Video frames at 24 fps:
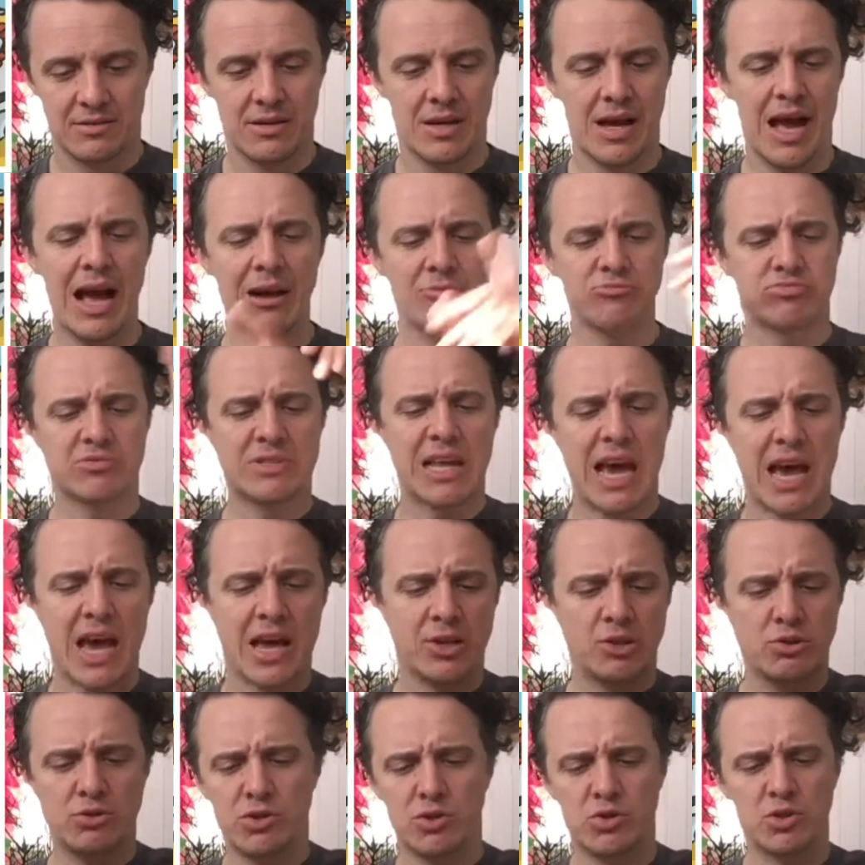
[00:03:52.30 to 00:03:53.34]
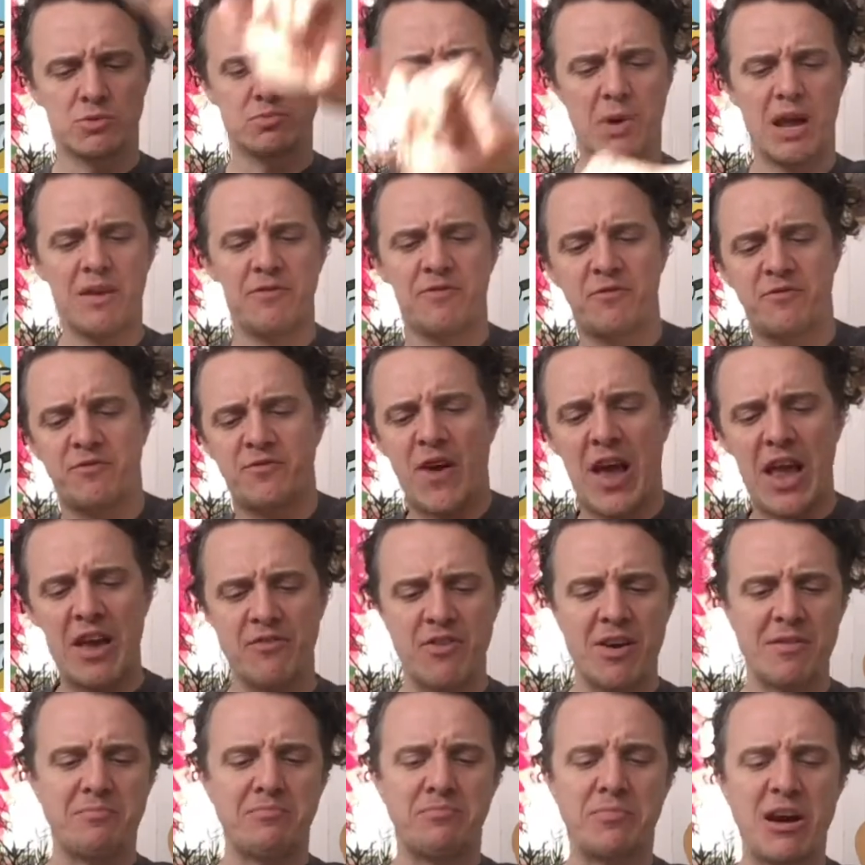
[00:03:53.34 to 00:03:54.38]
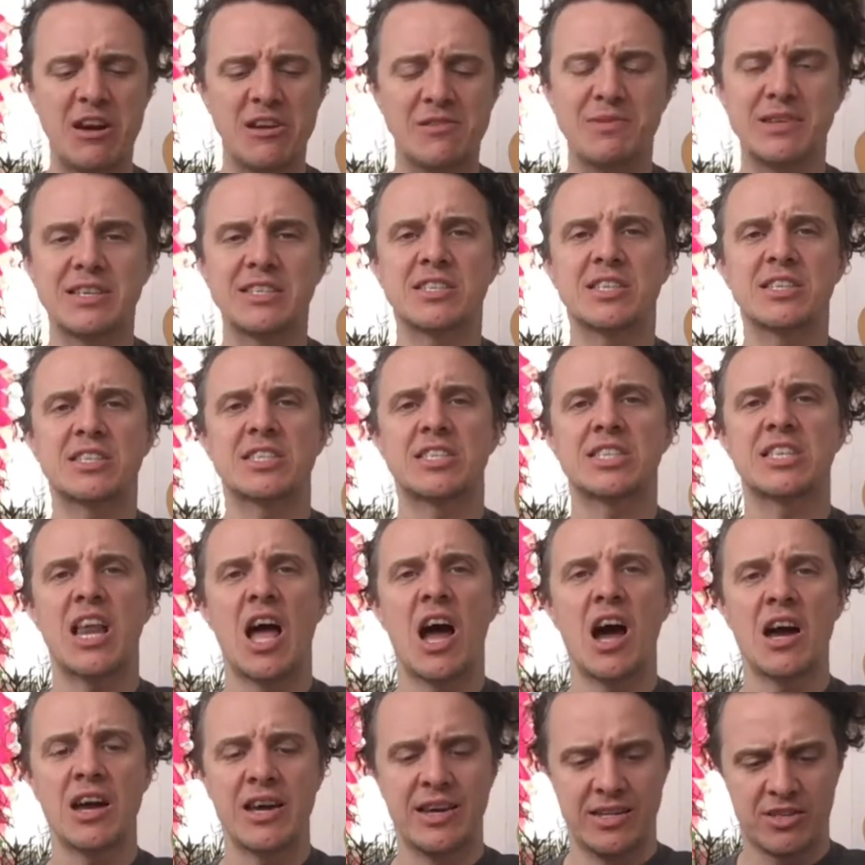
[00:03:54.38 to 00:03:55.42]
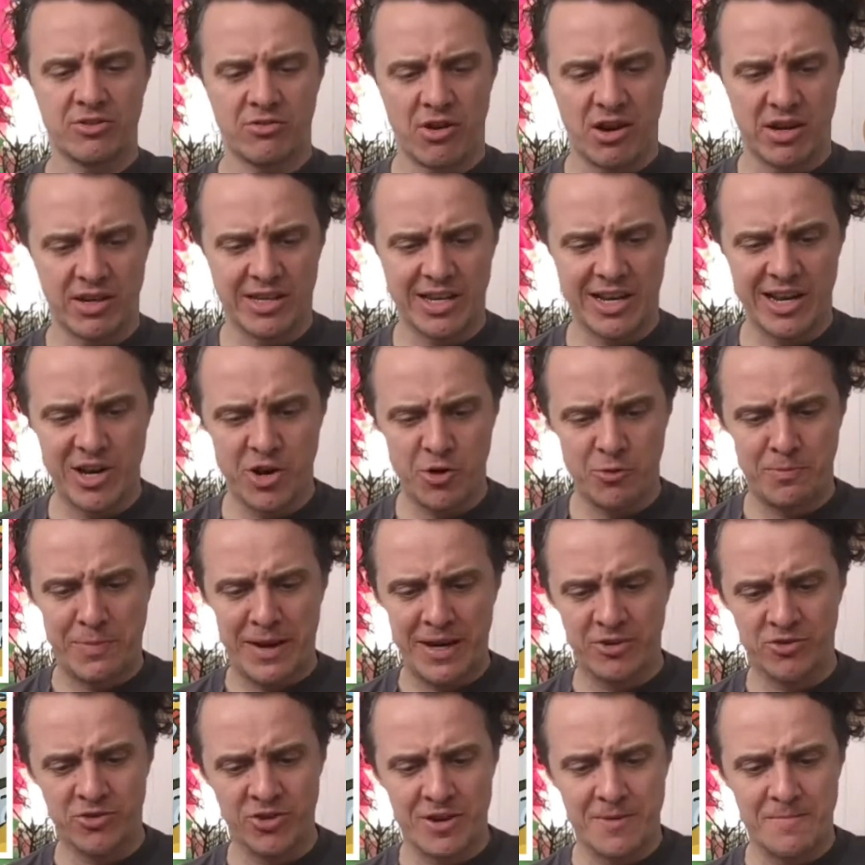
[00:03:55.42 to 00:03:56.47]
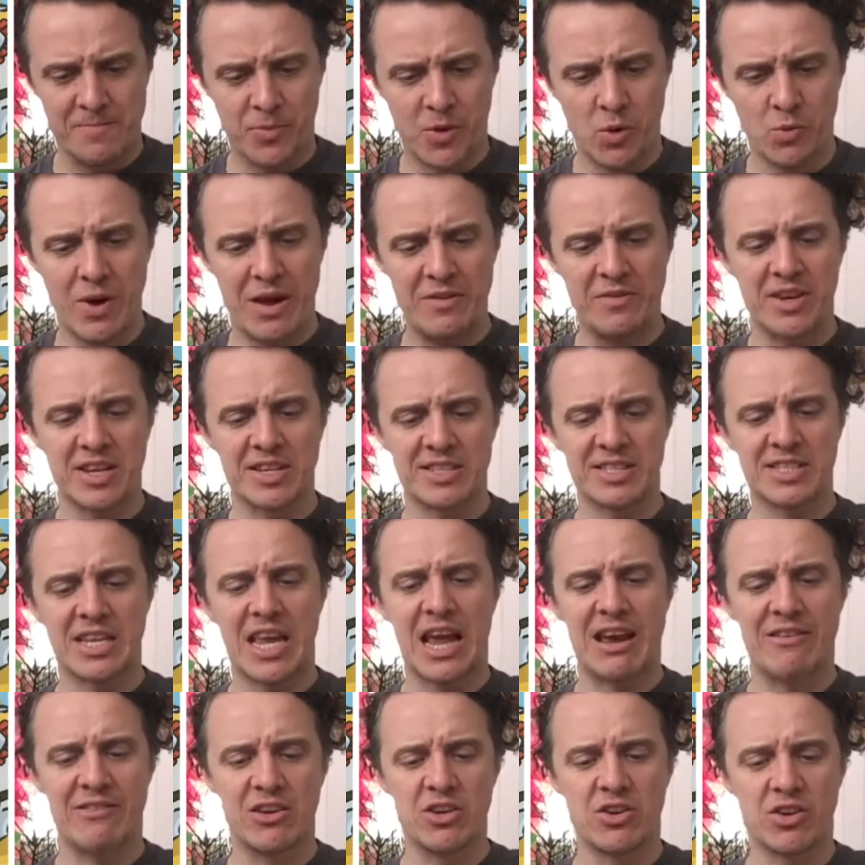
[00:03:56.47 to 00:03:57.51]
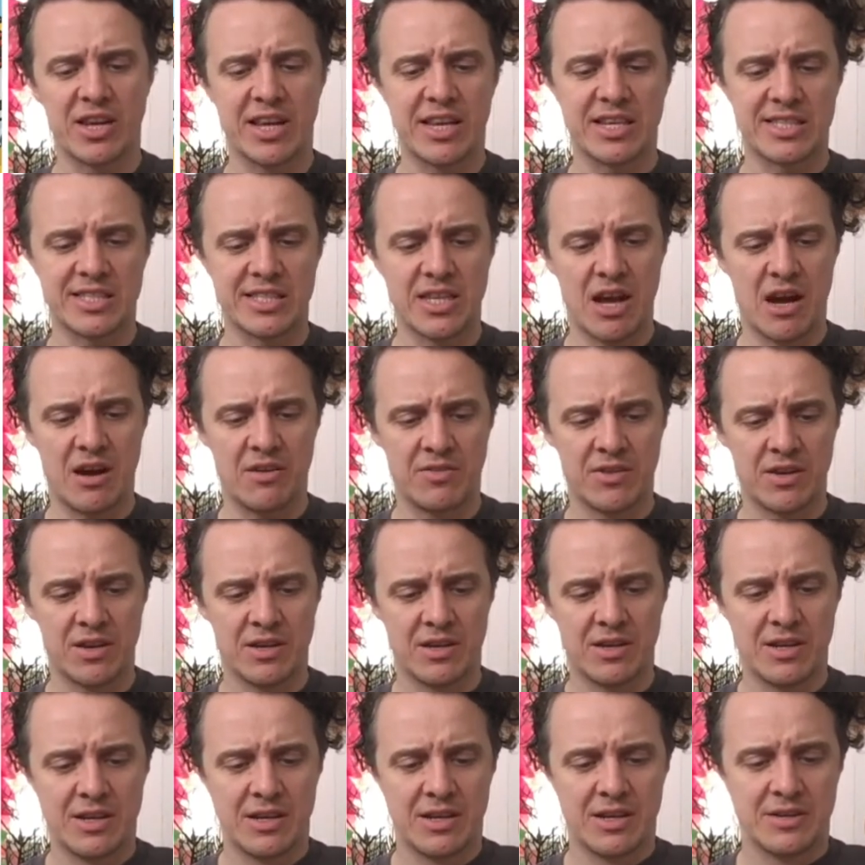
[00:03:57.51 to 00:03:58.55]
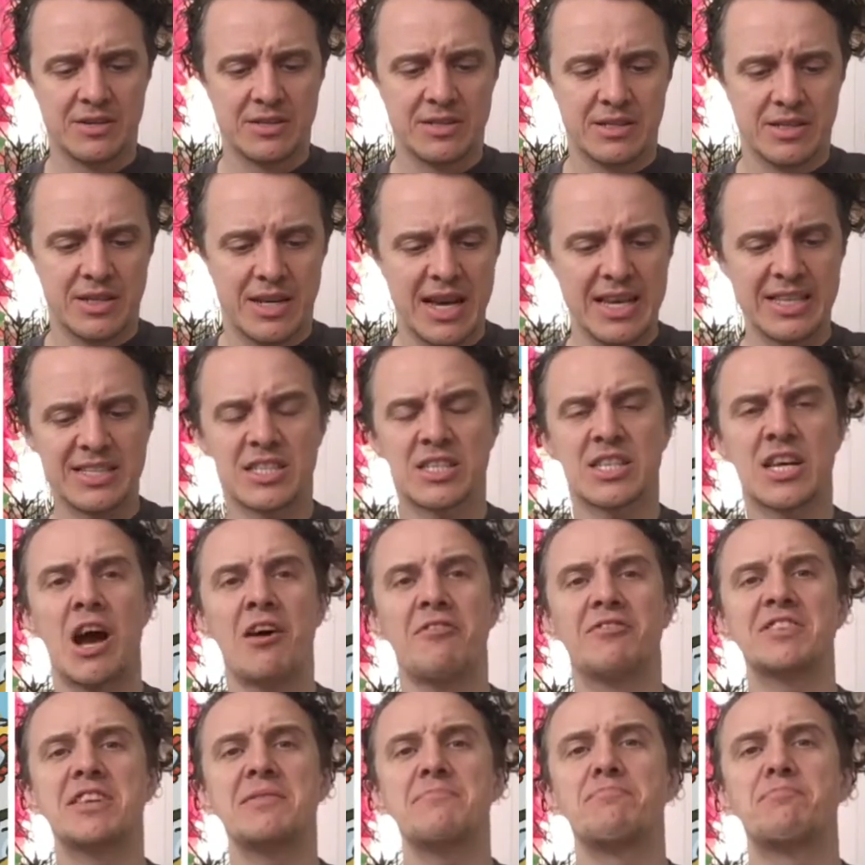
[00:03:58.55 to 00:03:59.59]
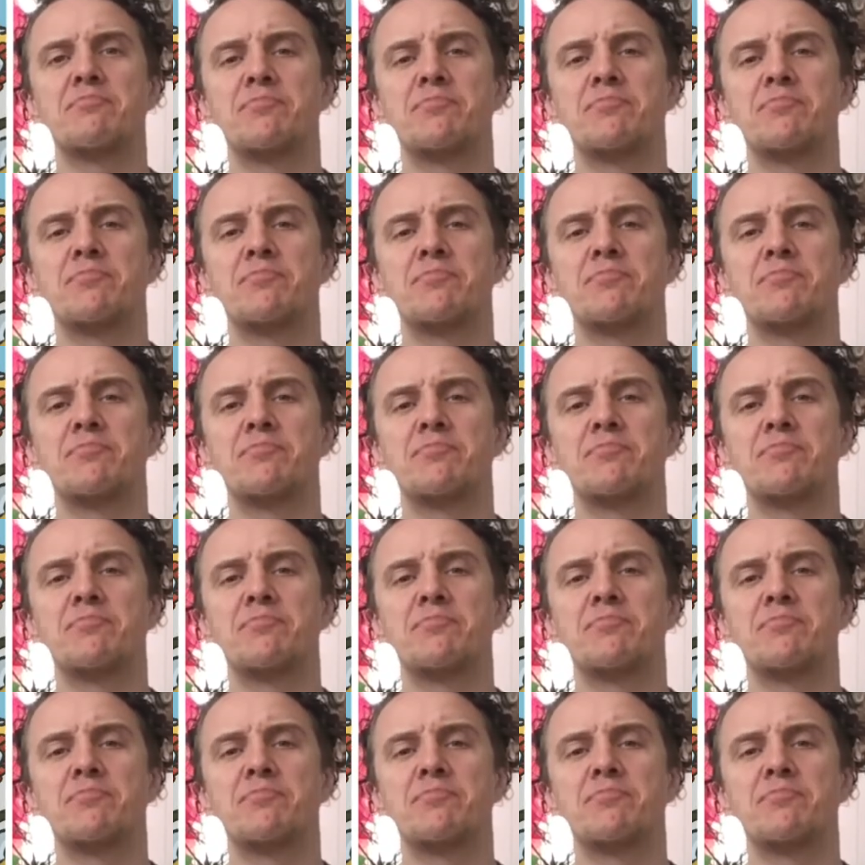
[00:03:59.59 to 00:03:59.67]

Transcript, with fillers: "How dare you use my favourite pyramid as a slide," cried Cleopigtra, waving a scary-looking staff. "It's covered in